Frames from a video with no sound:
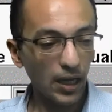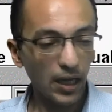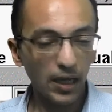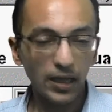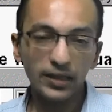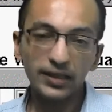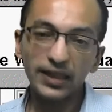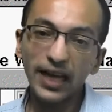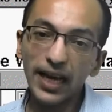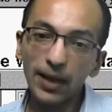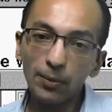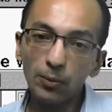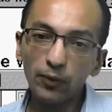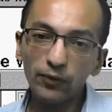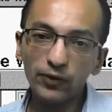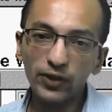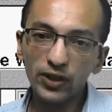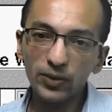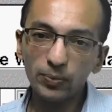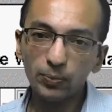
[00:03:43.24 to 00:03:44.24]
The aim of
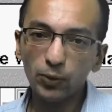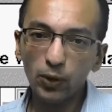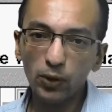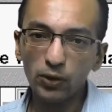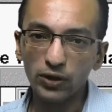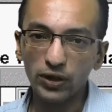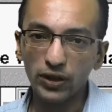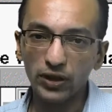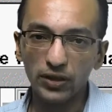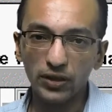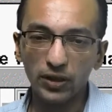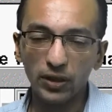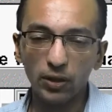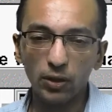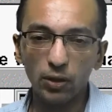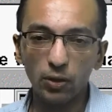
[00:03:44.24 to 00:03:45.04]
this project